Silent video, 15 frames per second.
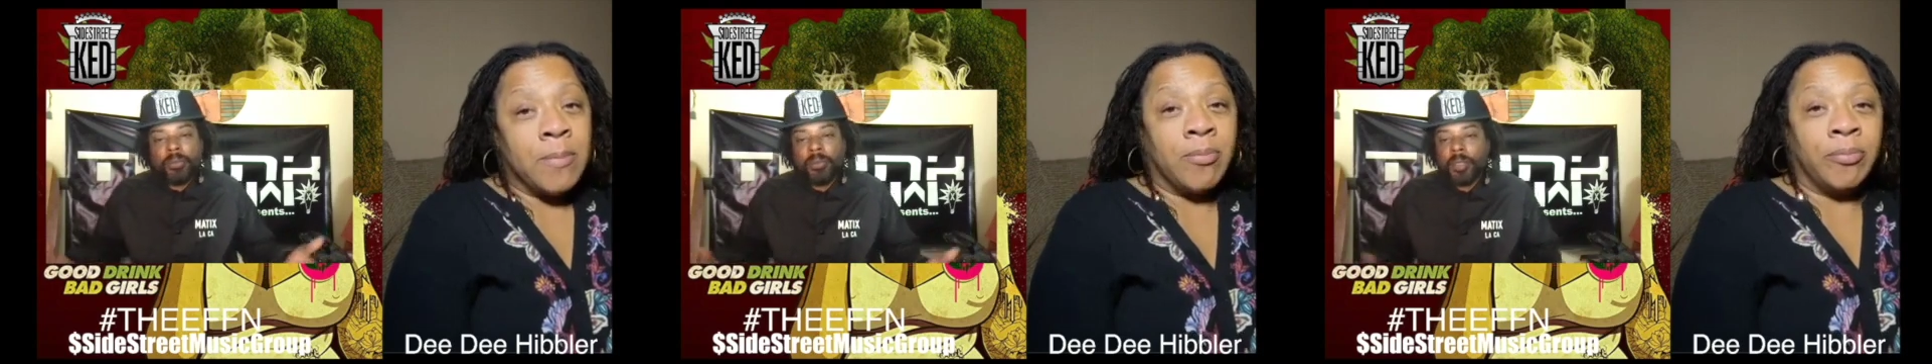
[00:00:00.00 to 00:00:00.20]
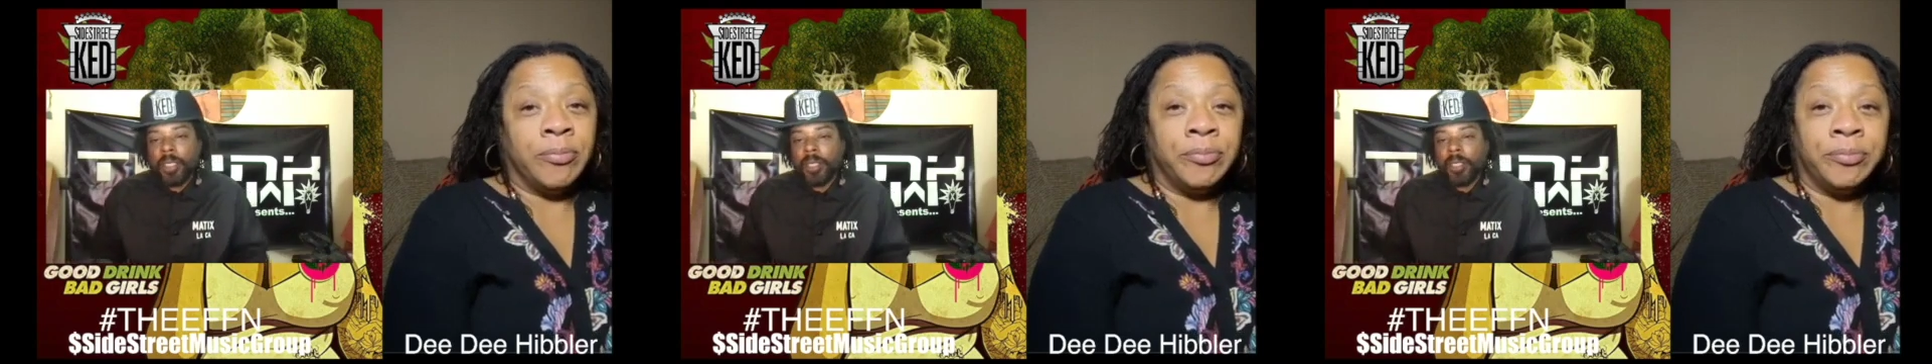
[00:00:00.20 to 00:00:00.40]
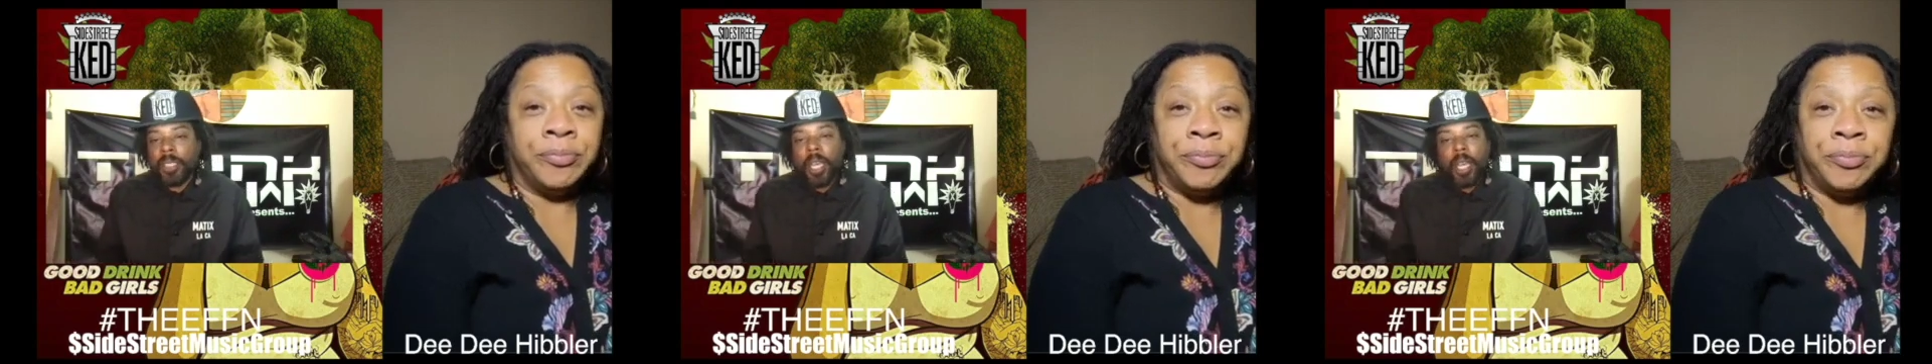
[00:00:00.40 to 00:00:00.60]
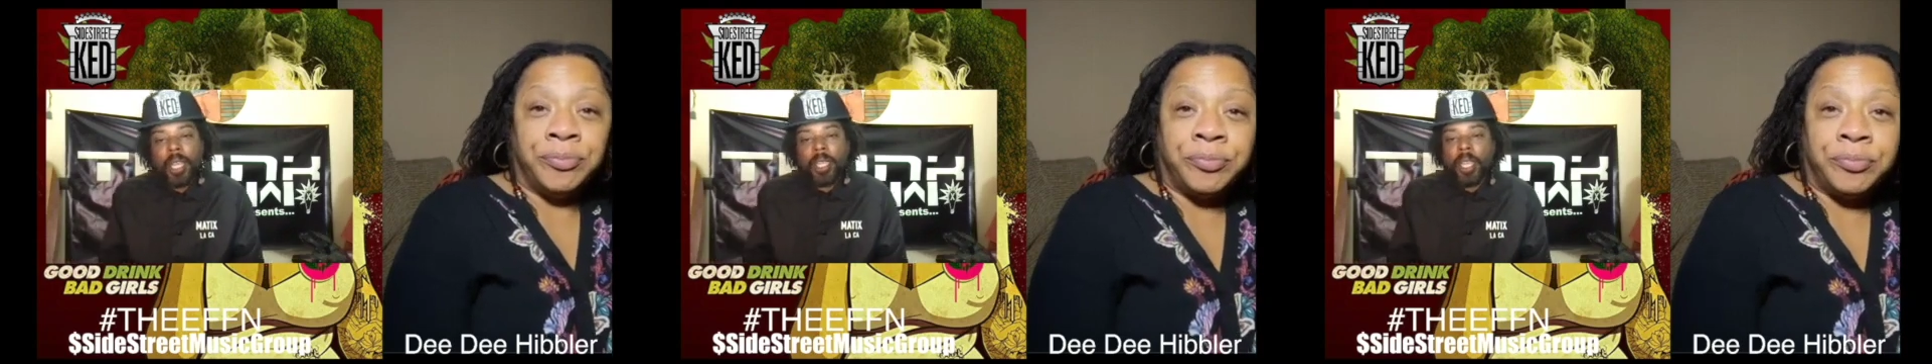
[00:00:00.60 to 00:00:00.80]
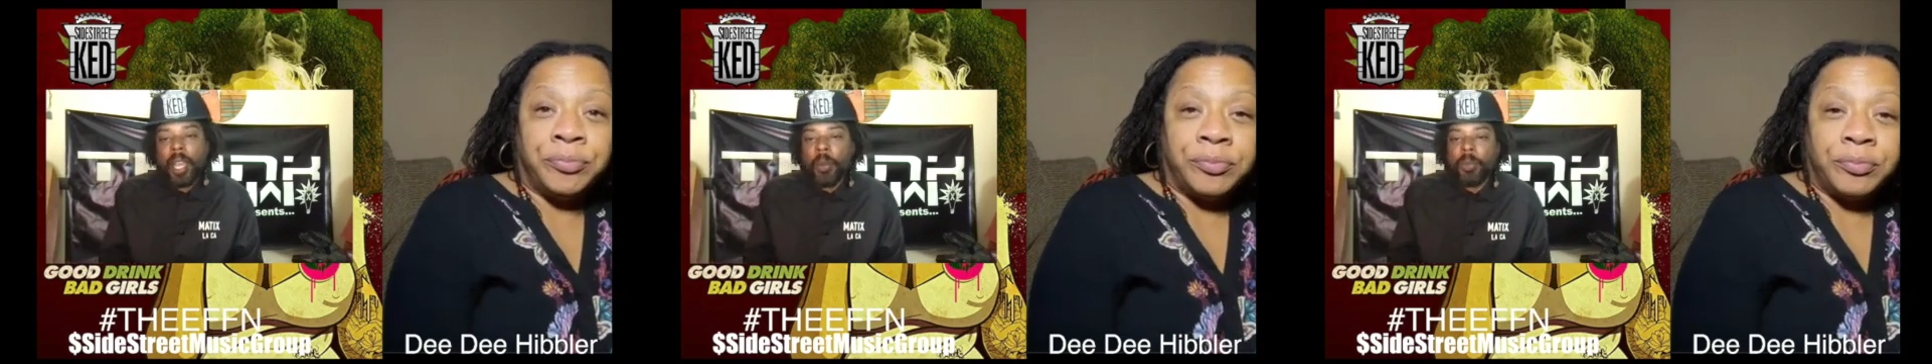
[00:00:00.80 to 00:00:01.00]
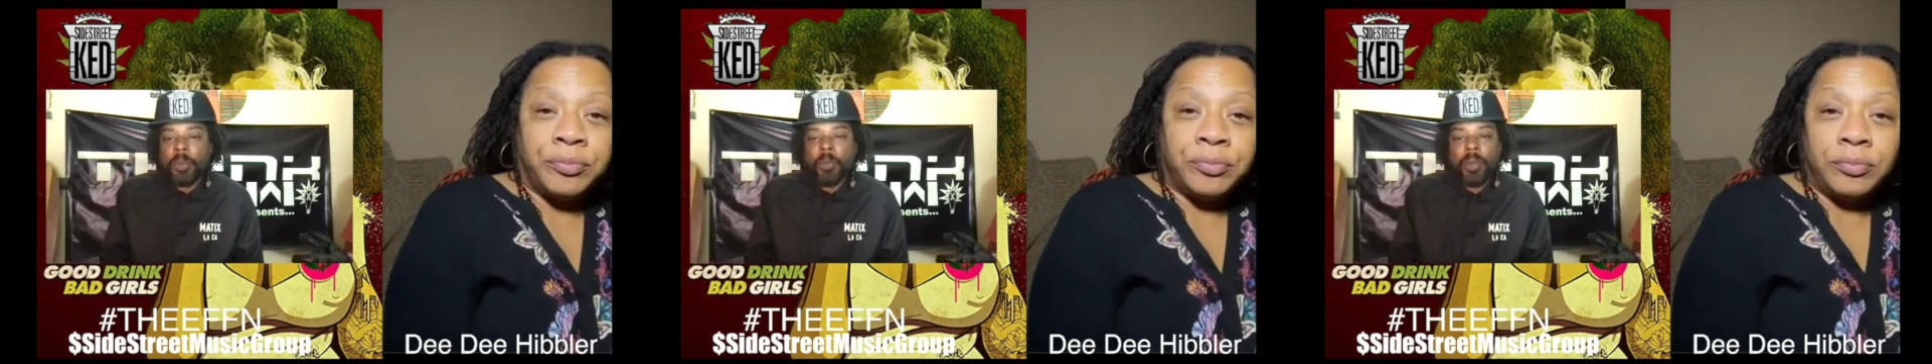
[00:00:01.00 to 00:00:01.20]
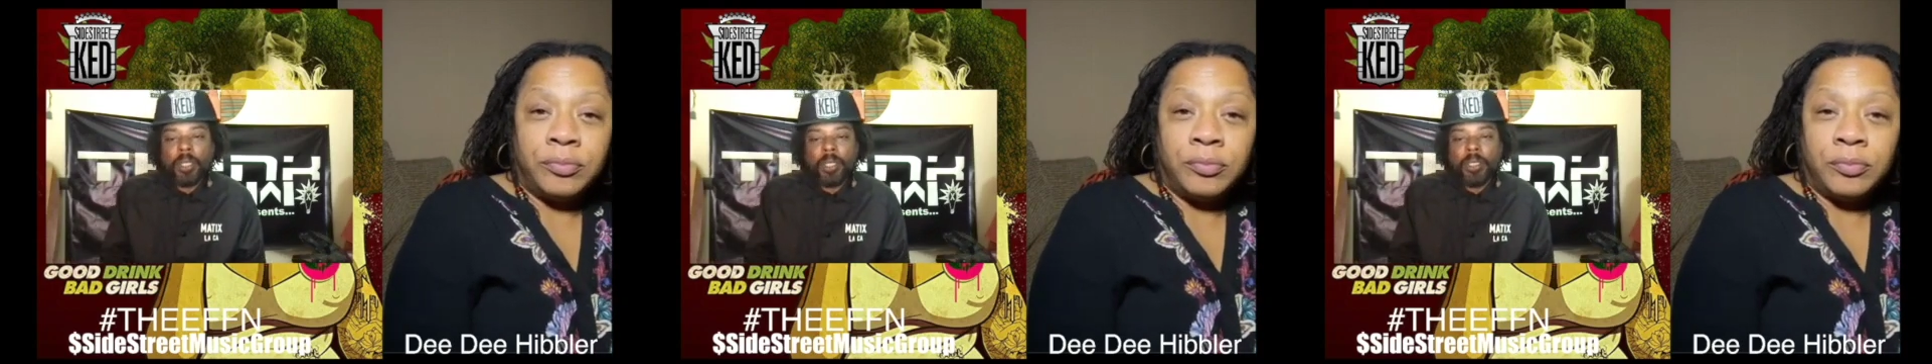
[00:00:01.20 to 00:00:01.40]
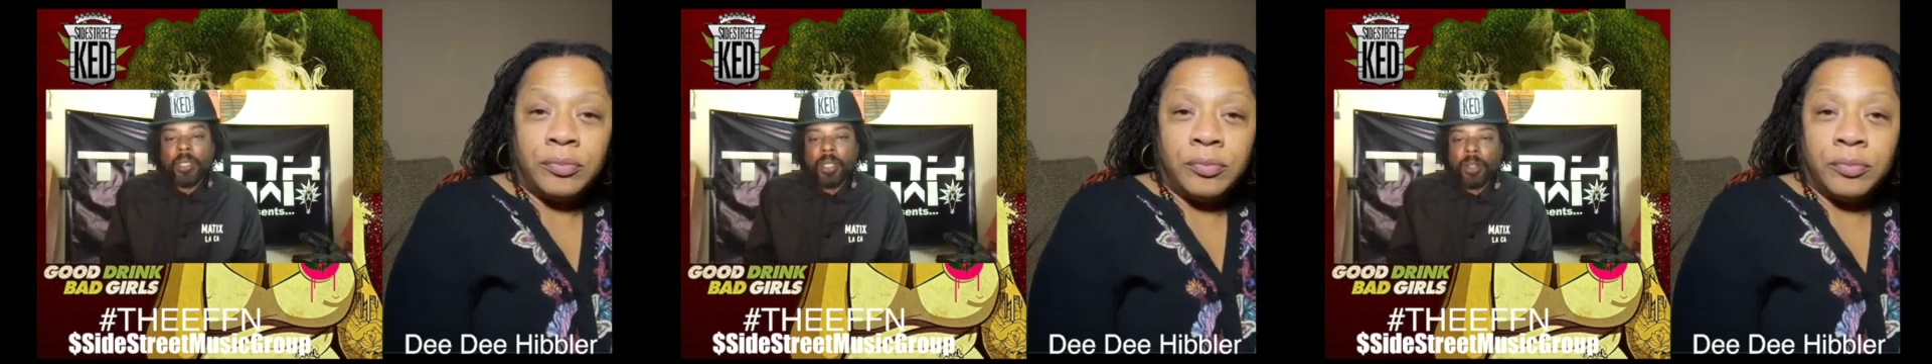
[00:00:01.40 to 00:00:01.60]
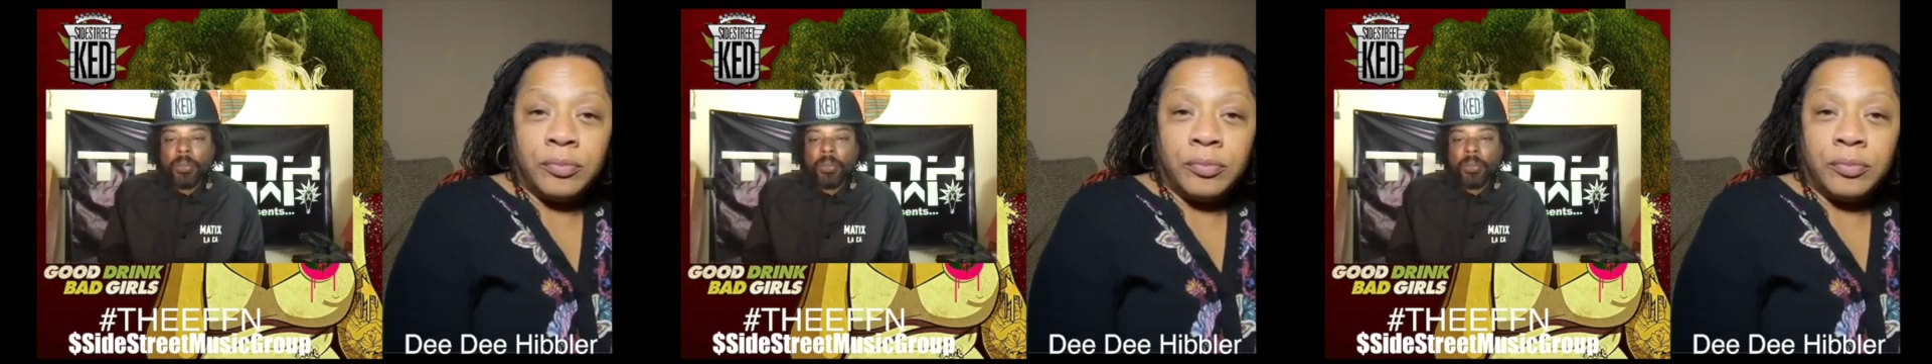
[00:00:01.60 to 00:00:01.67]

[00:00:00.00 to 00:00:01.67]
decide how we want it to go